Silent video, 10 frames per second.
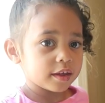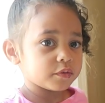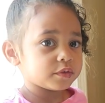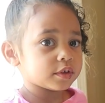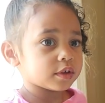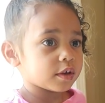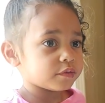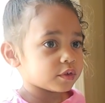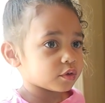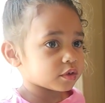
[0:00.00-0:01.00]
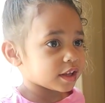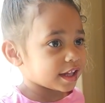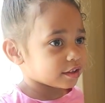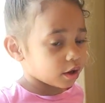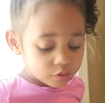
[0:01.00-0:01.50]
if you, if there's
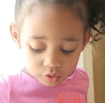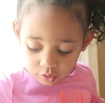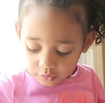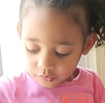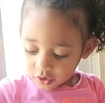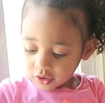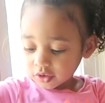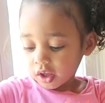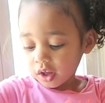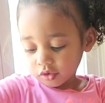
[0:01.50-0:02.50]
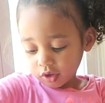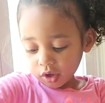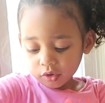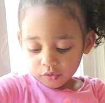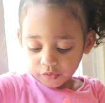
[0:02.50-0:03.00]
and also if an,
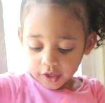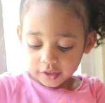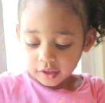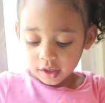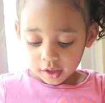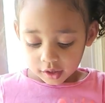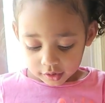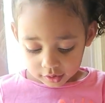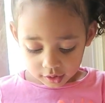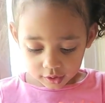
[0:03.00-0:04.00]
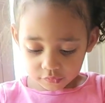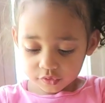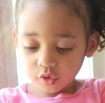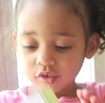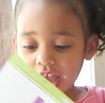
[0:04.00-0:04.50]
another thing,
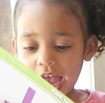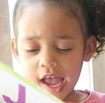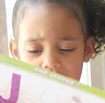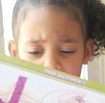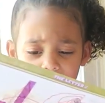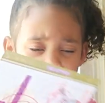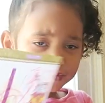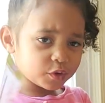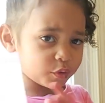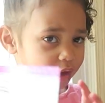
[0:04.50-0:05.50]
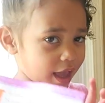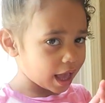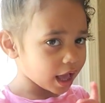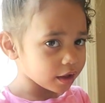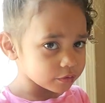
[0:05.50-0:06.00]
if there's ever
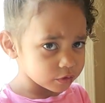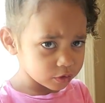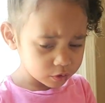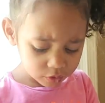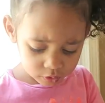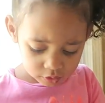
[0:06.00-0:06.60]
ever